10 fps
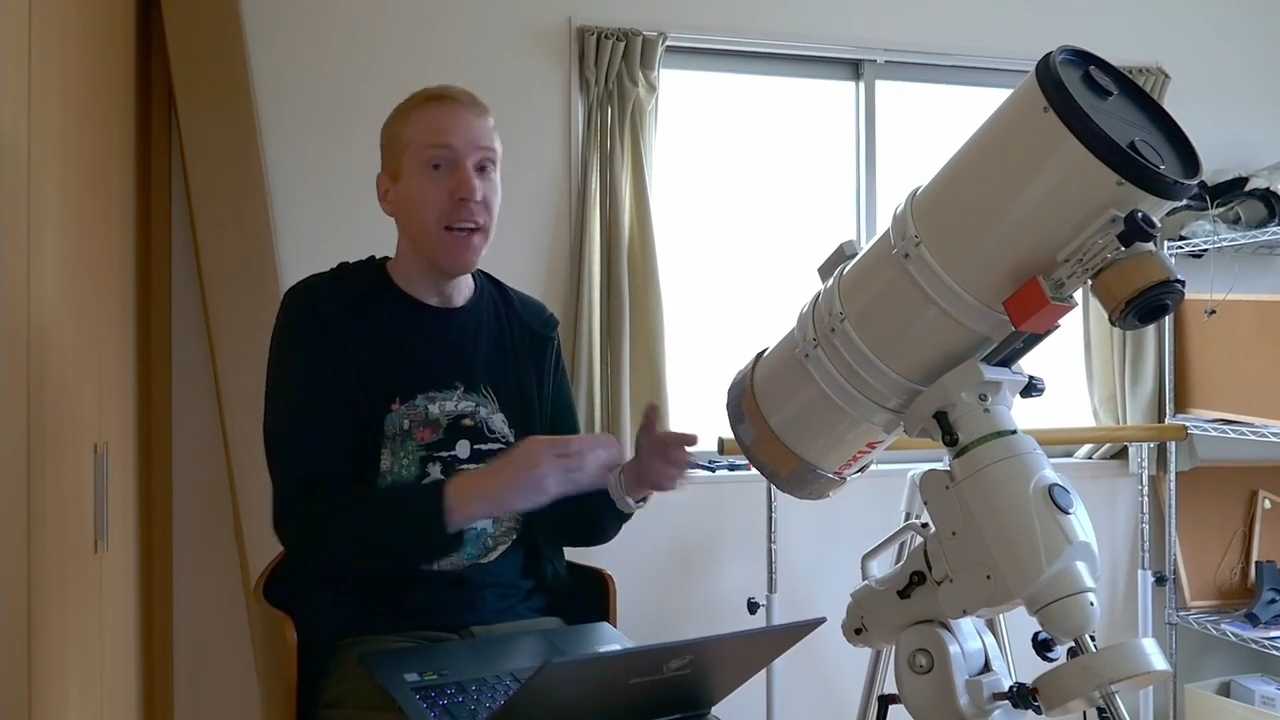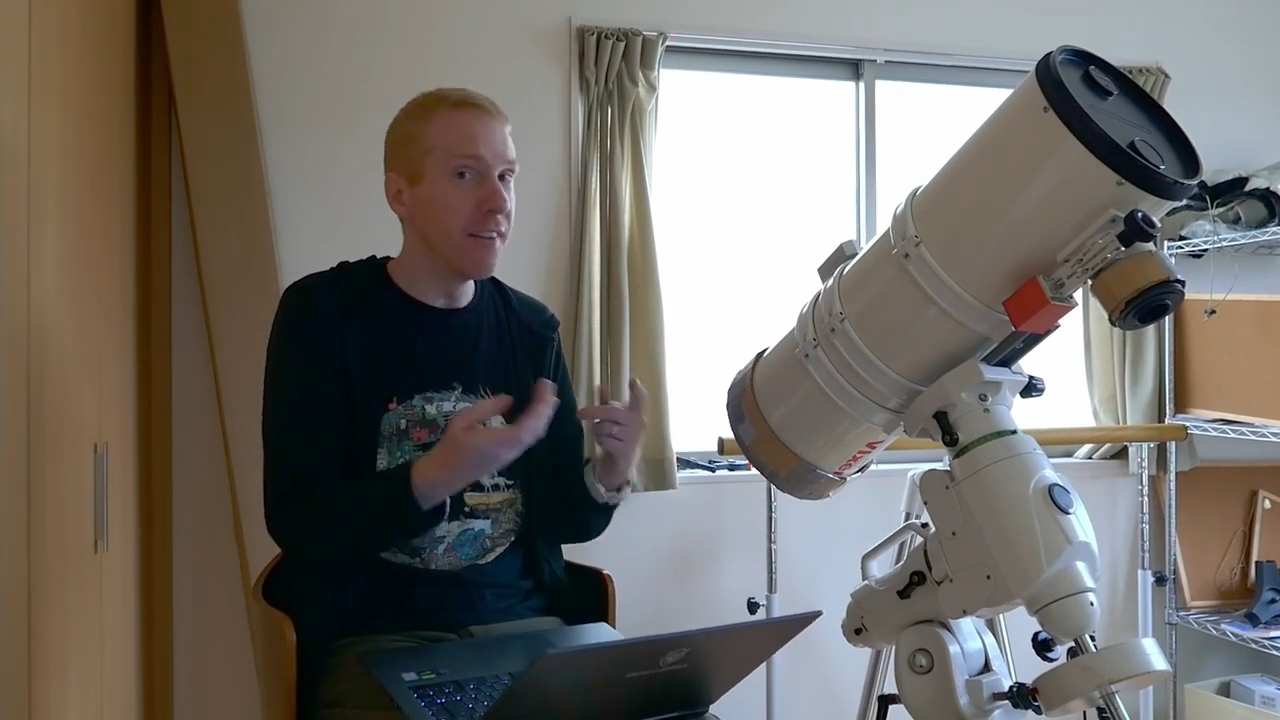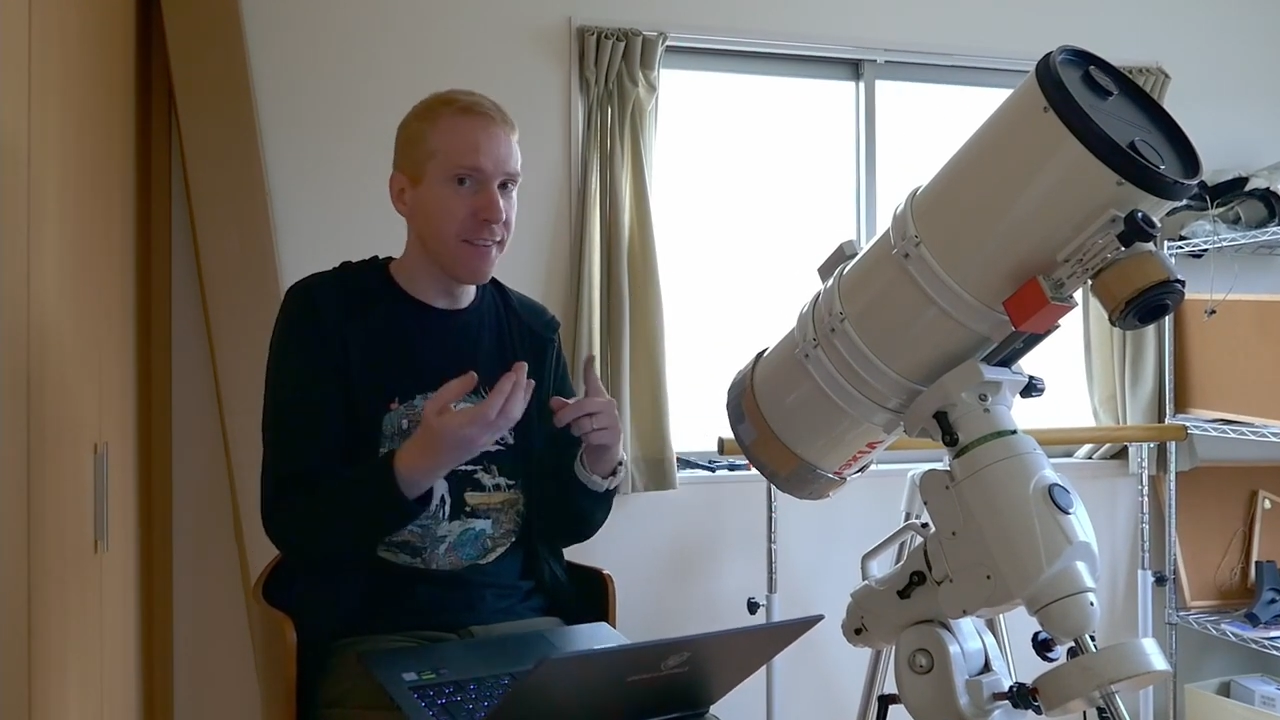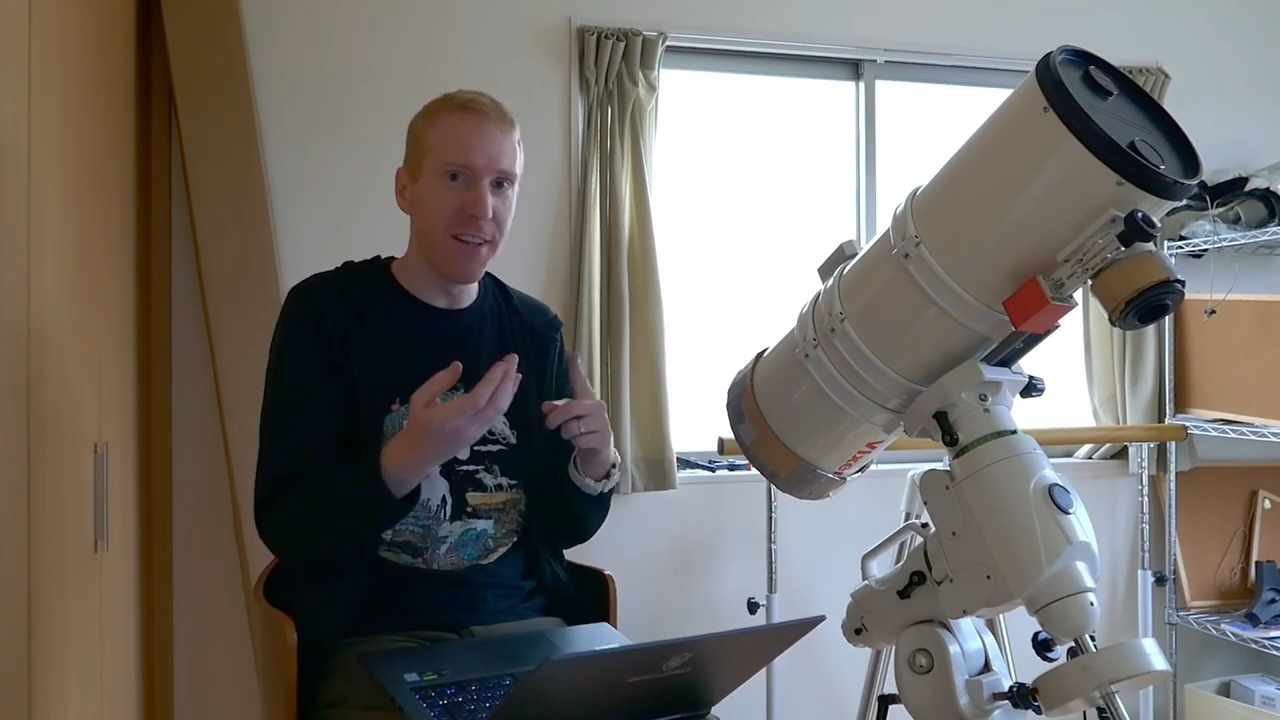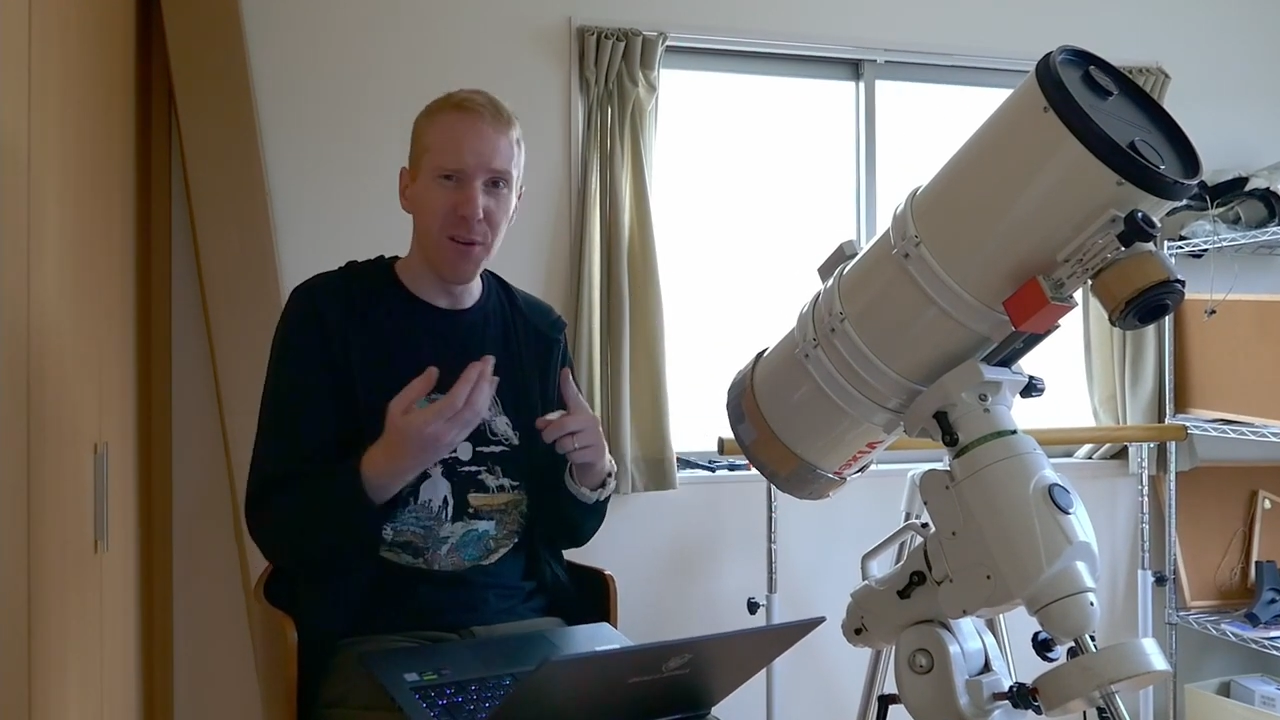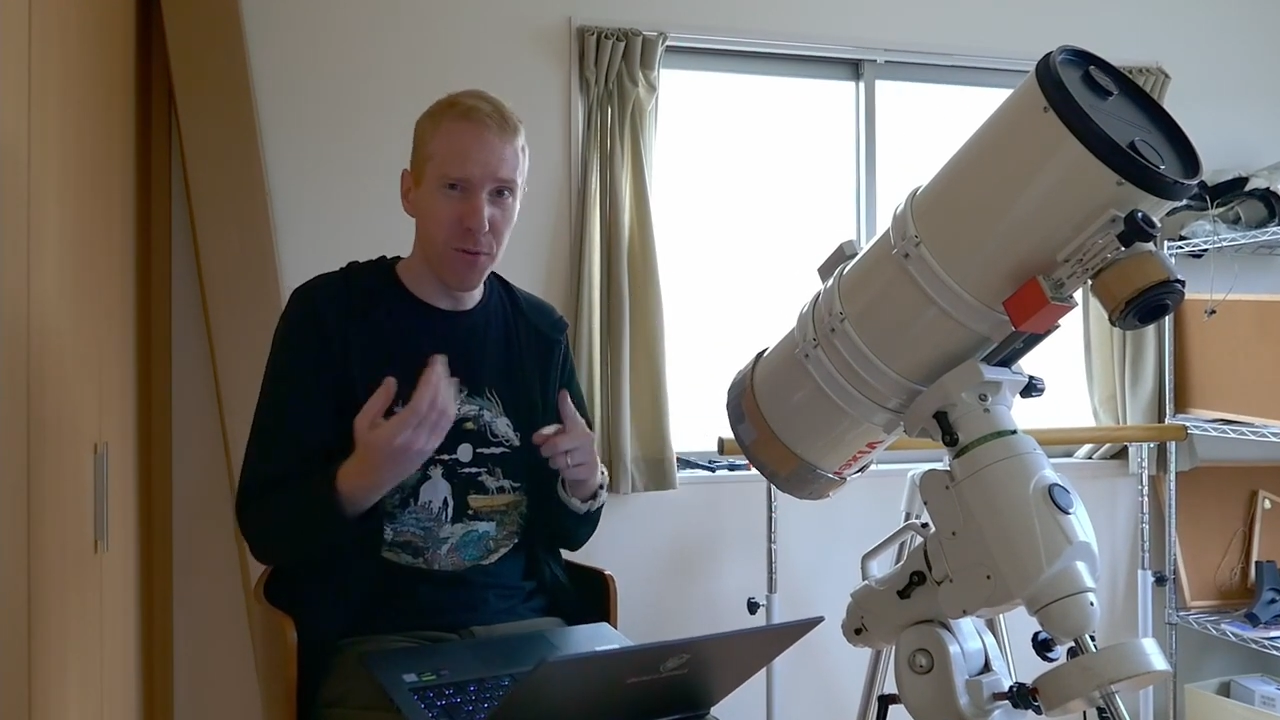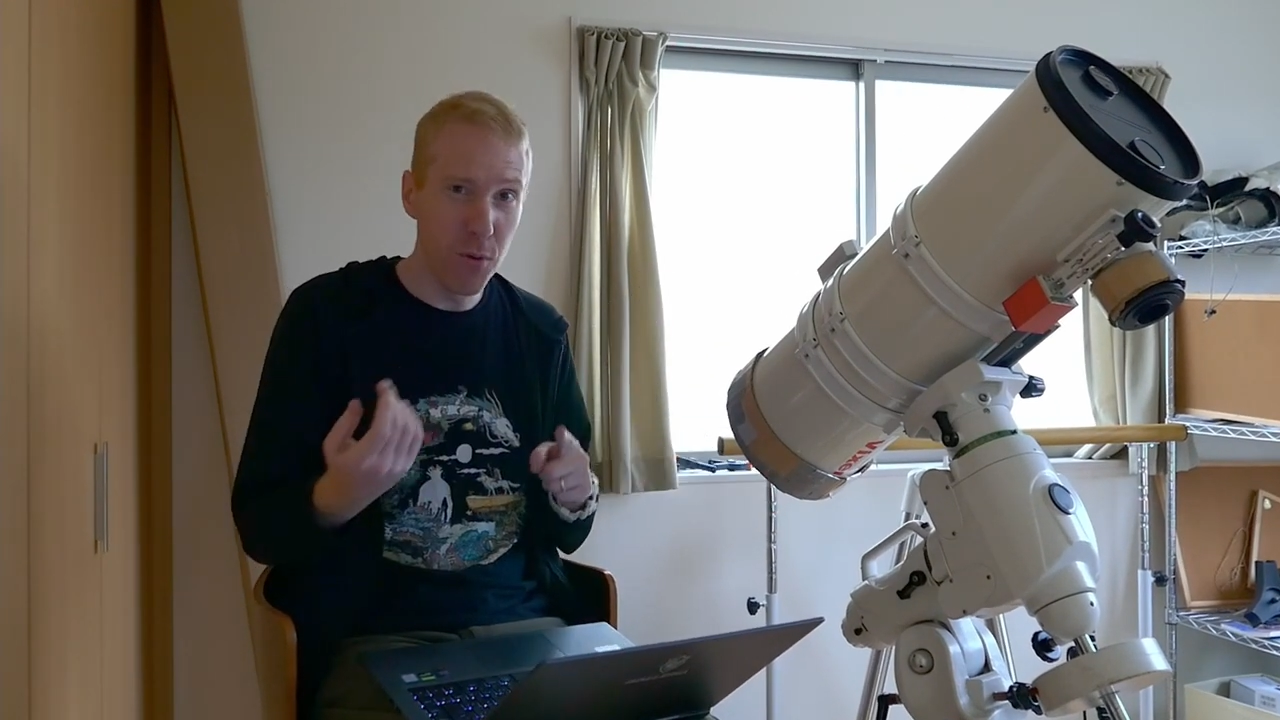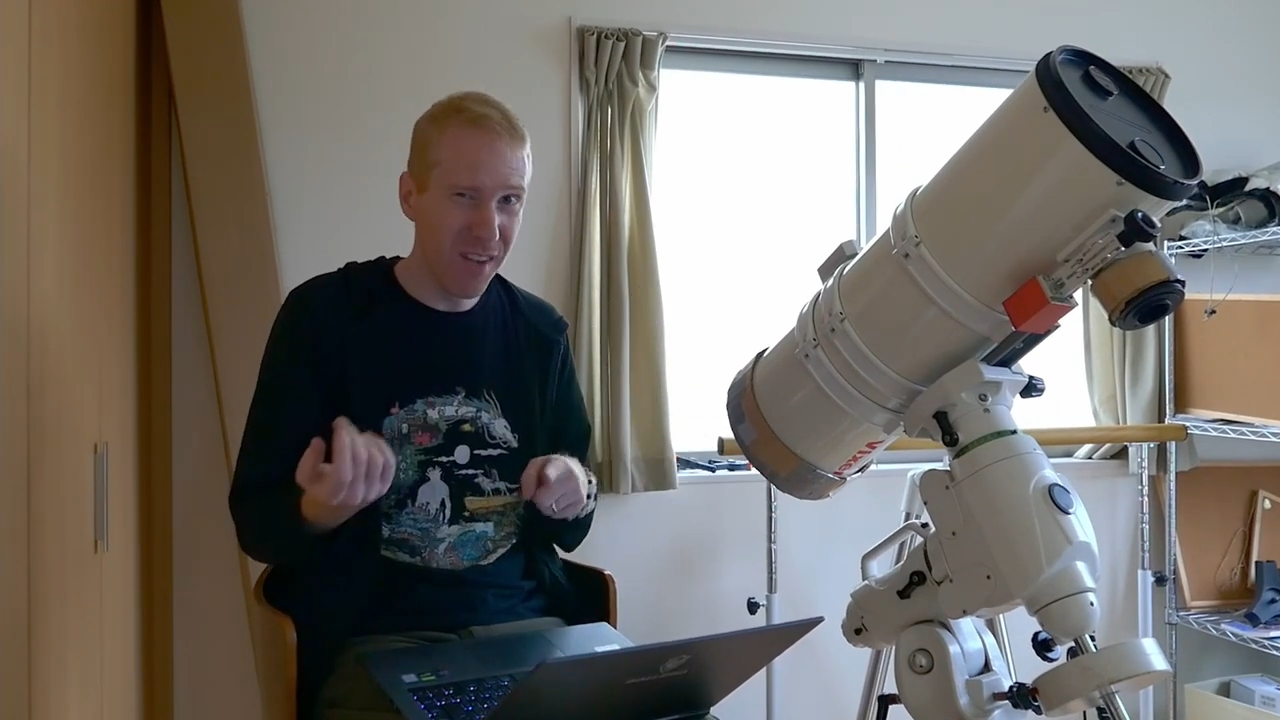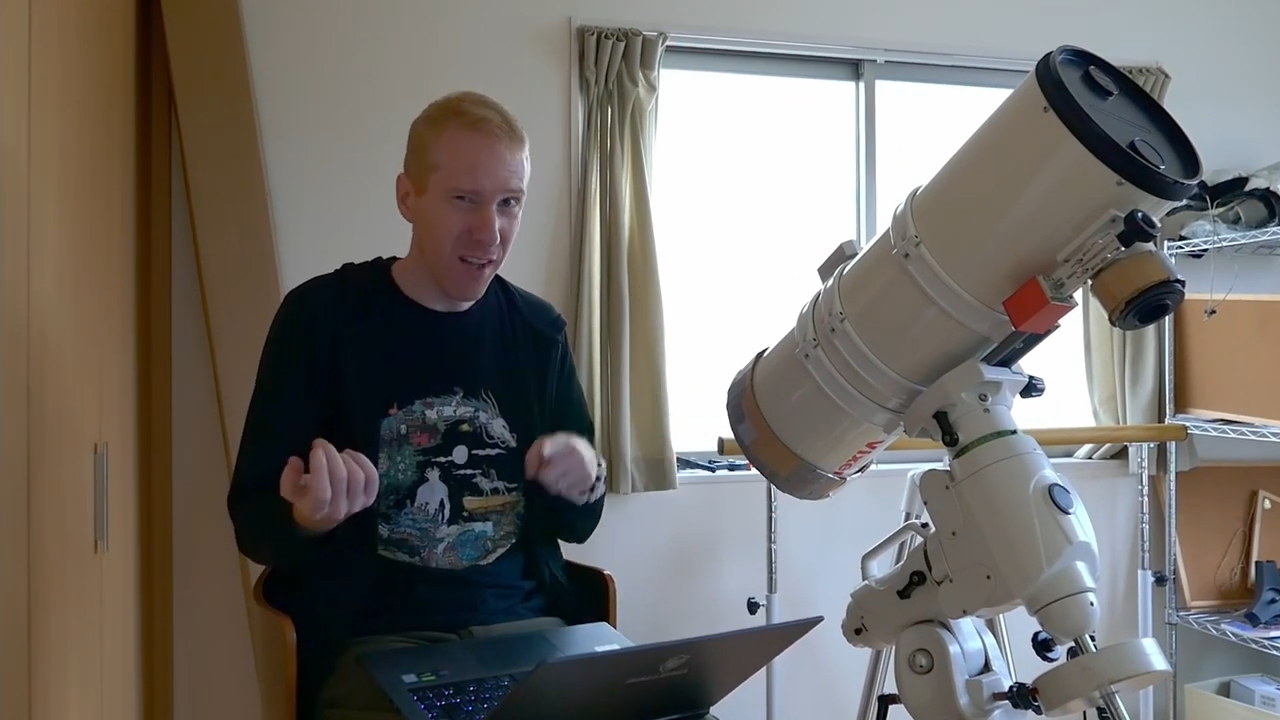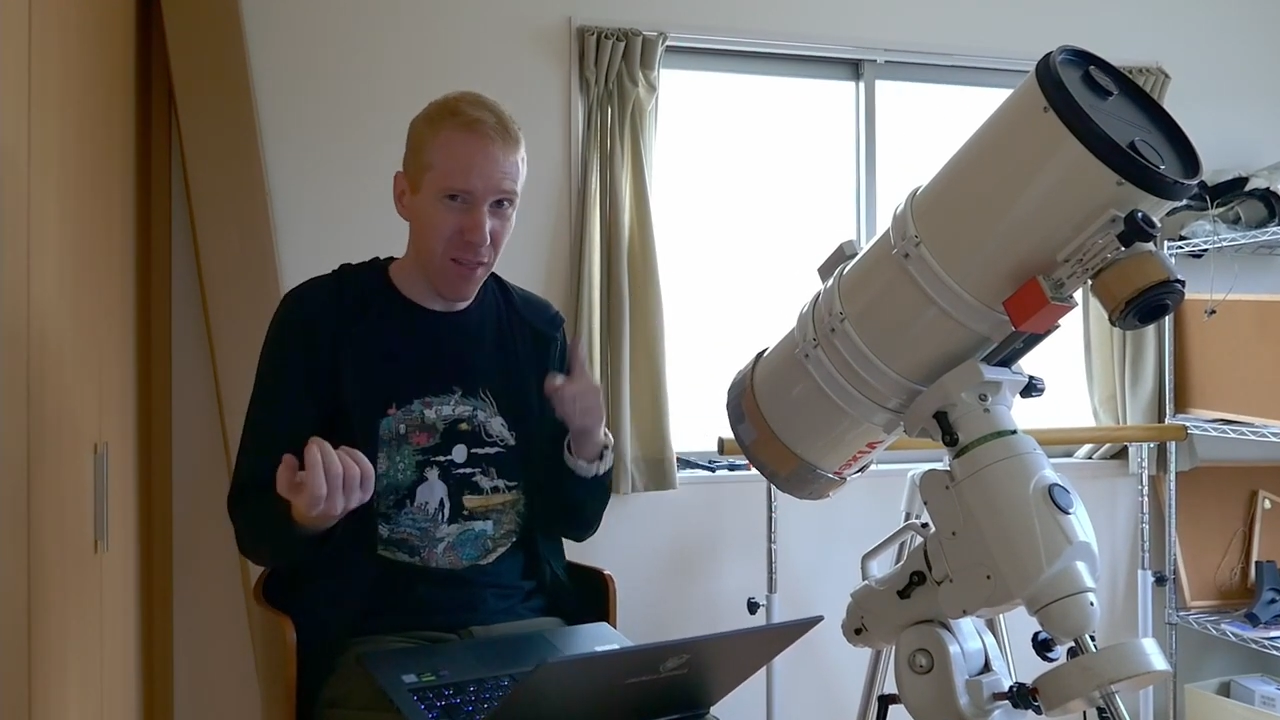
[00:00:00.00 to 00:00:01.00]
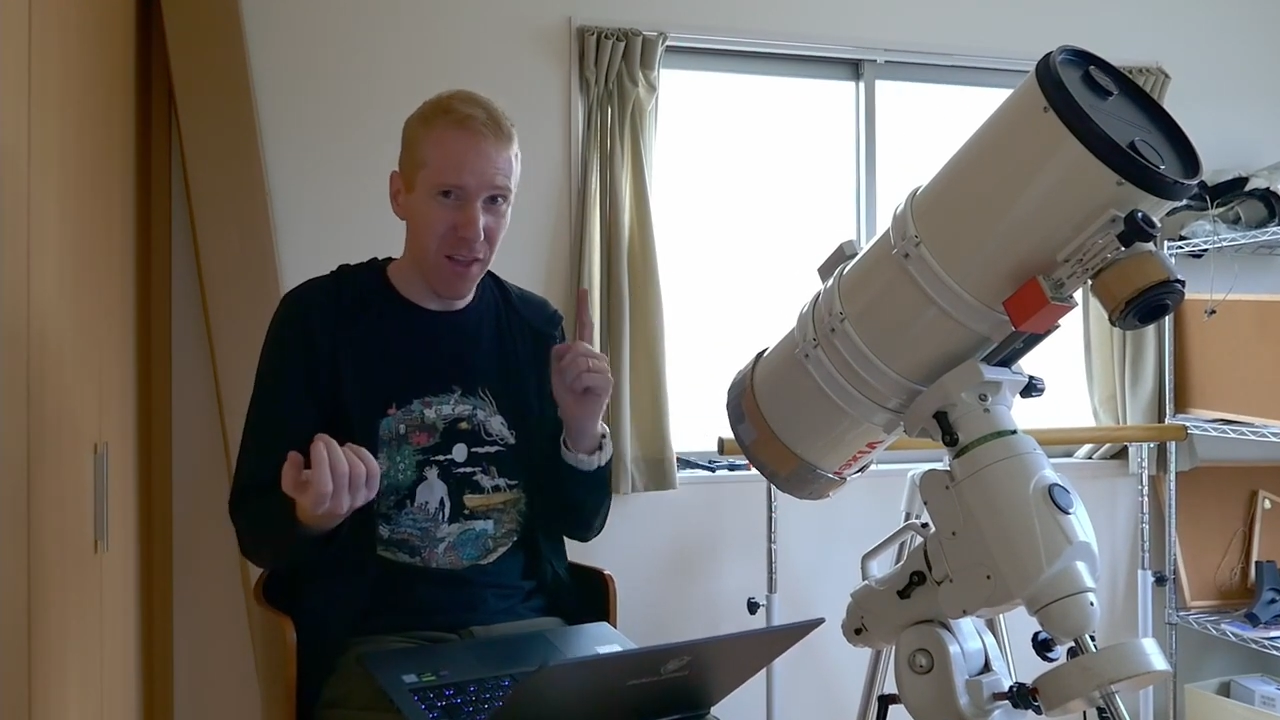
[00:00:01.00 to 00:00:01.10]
instead of using